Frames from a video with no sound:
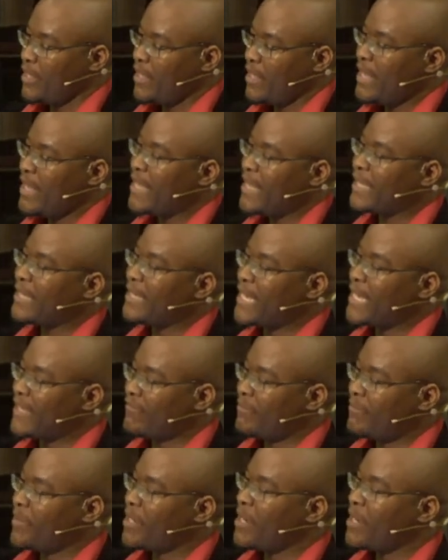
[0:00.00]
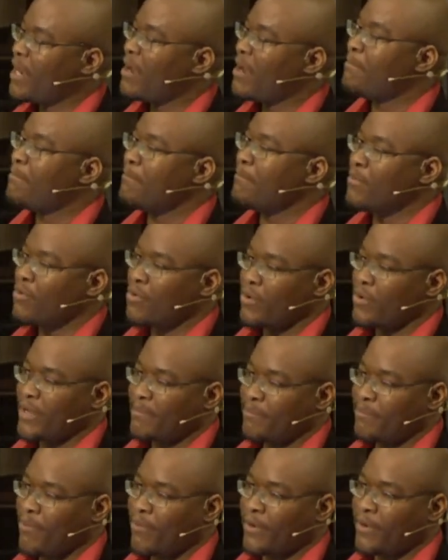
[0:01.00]
it can never become more
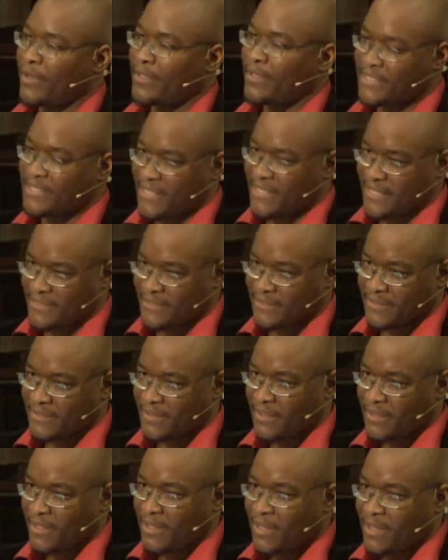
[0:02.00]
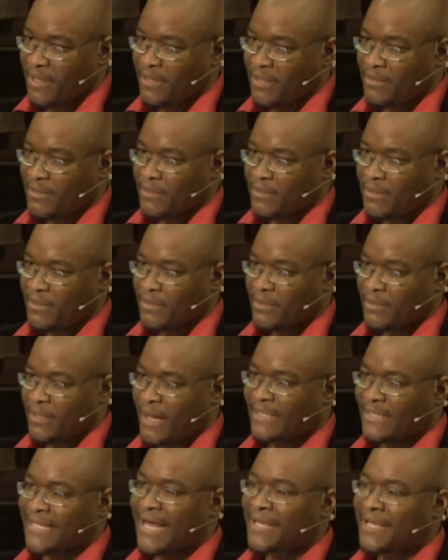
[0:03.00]
important than Jesus.
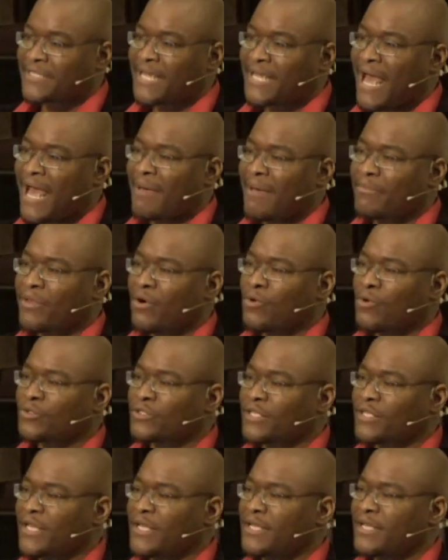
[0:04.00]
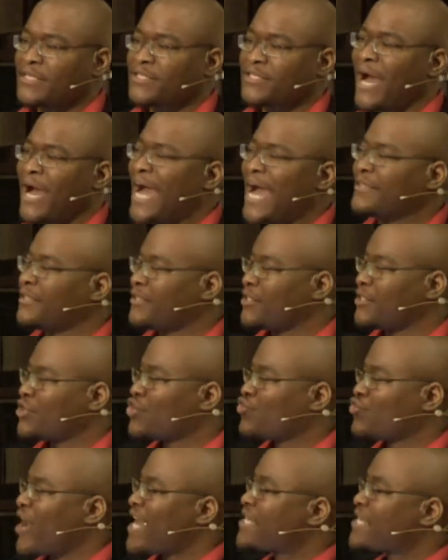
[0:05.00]
A lot of time, those things are either
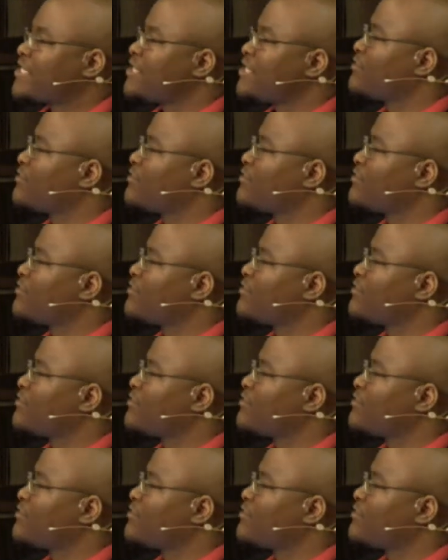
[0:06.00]
distractions